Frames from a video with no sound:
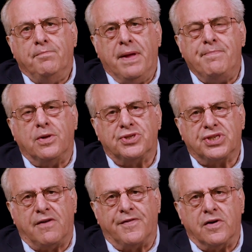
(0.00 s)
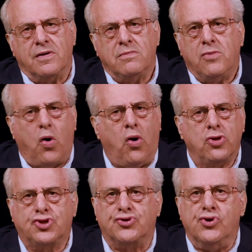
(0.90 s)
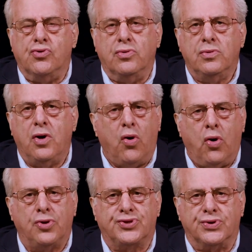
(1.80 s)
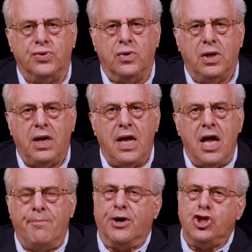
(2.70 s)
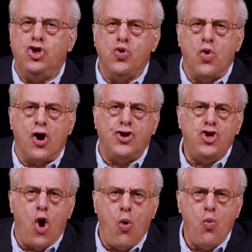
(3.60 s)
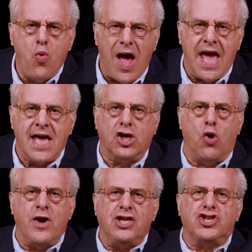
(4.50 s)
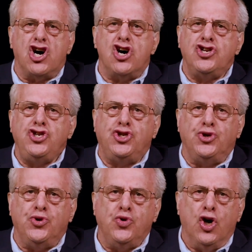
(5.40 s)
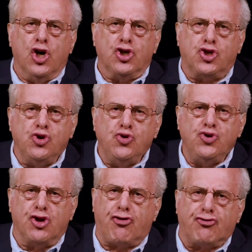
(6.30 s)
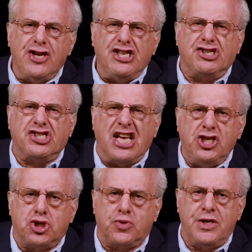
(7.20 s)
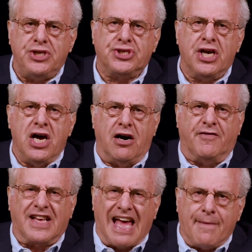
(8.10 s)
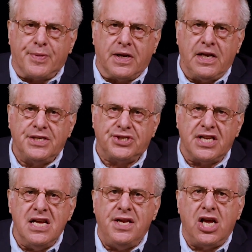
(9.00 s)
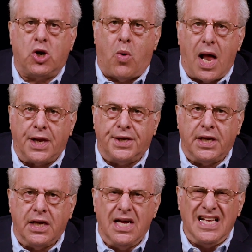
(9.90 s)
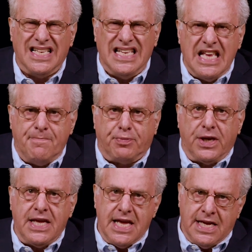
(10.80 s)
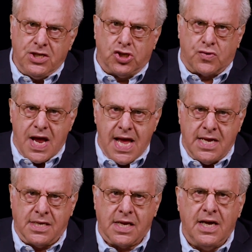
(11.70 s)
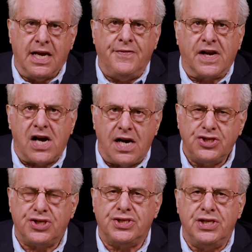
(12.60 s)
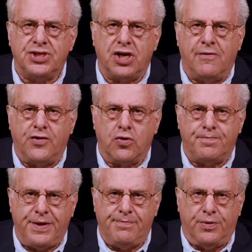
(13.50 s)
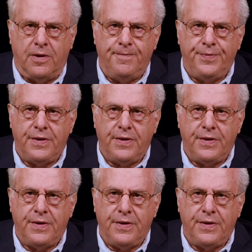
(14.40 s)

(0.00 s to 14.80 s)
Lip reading: people suffer. All true. All true. But you are no way going to undo 2 to 3 centuries of capitalist inequality, deeply ingrained in the consciousness of your people,